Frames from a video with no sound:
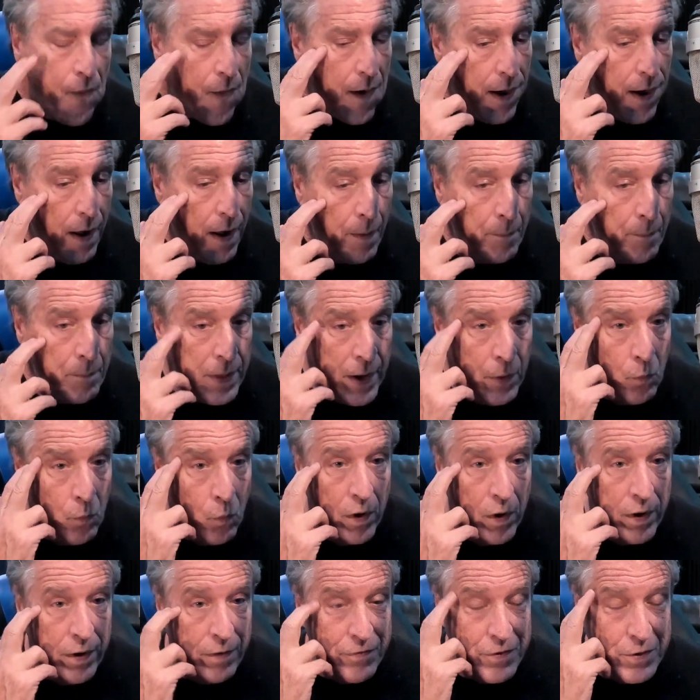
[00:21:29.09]
And
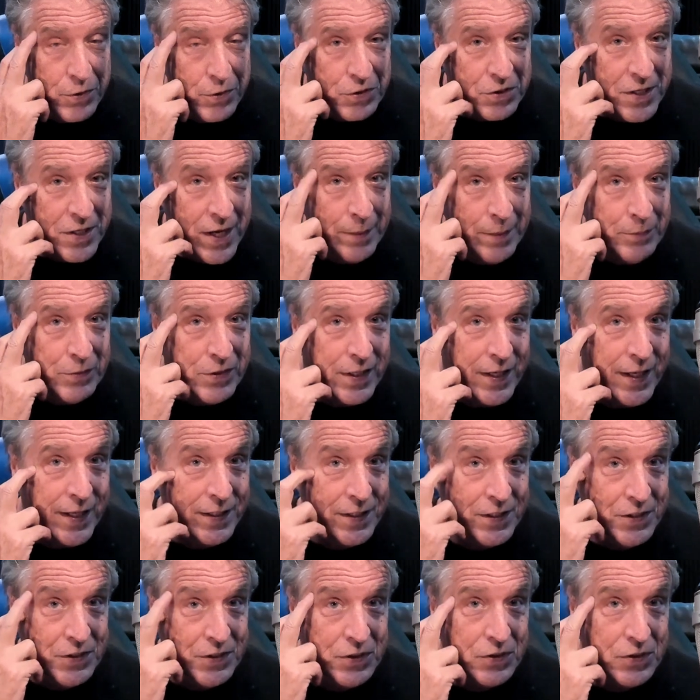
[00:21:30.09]
one of those times that I
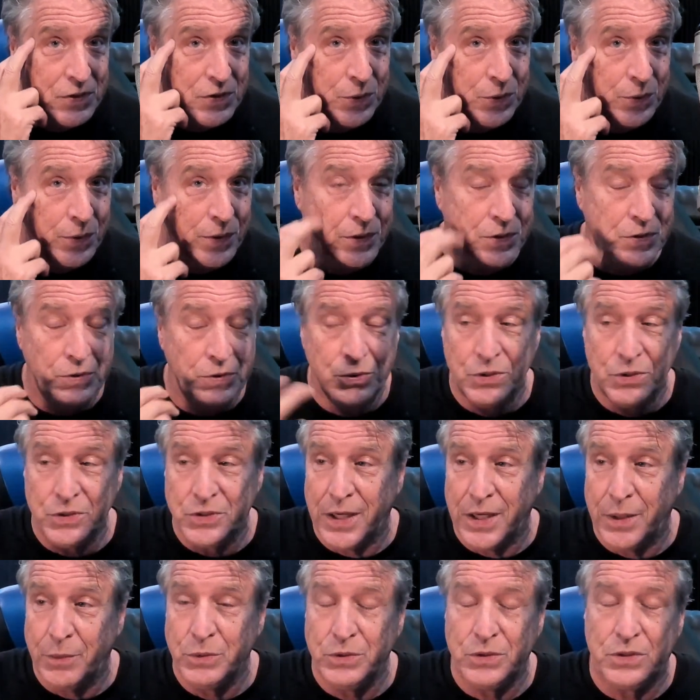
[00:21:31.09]
listened to it, as soon as
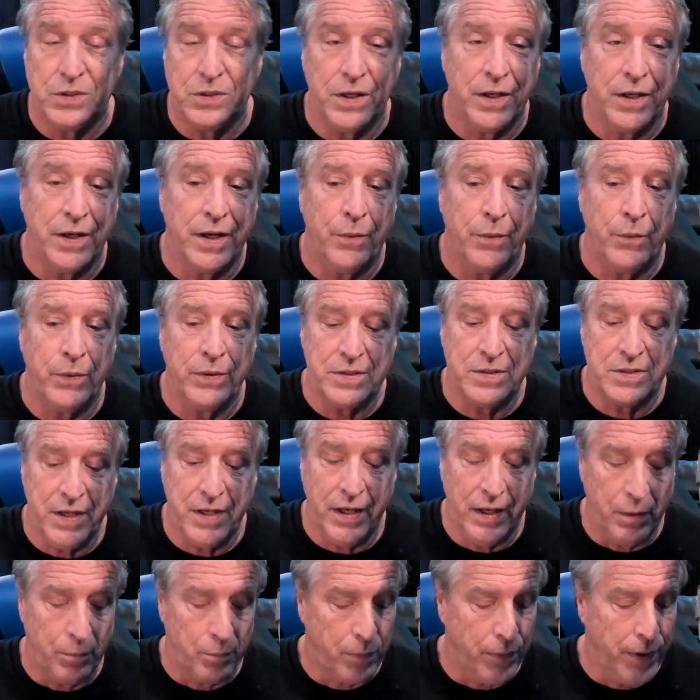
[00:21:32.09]
I was done, I went to
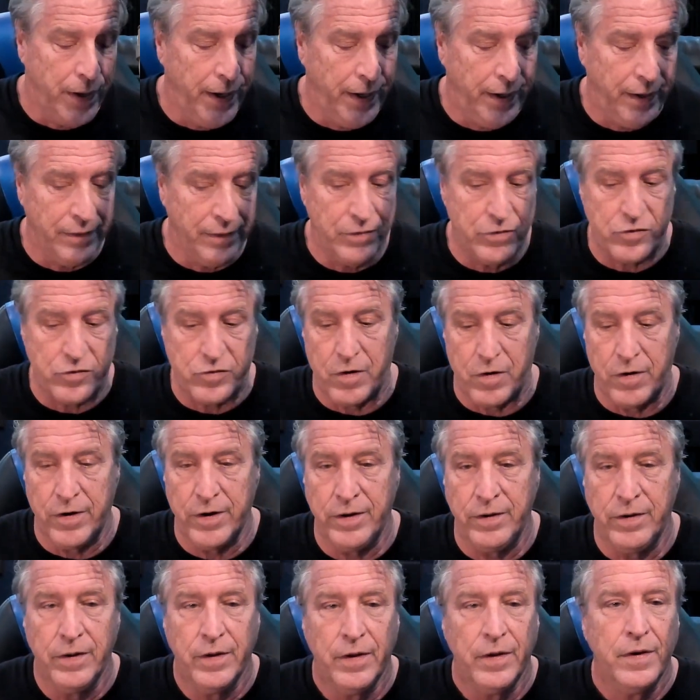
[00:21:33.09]
take a break and
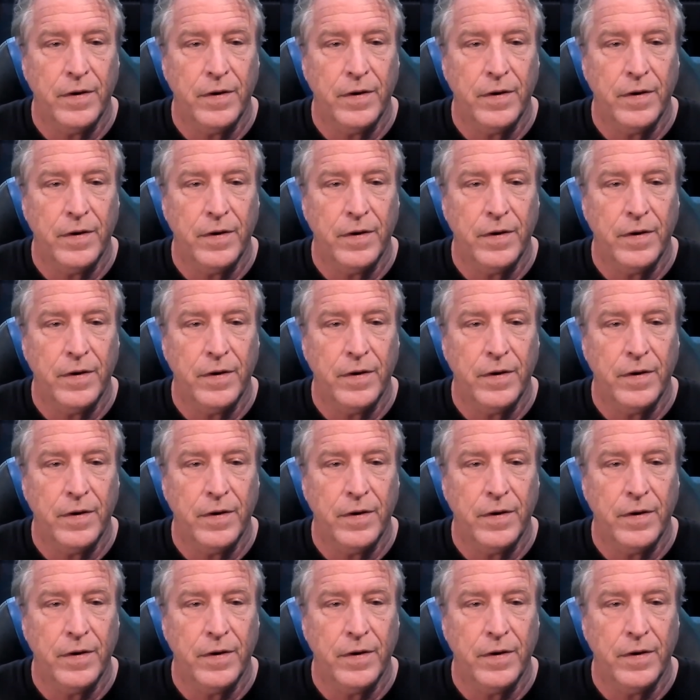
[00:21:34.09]
started,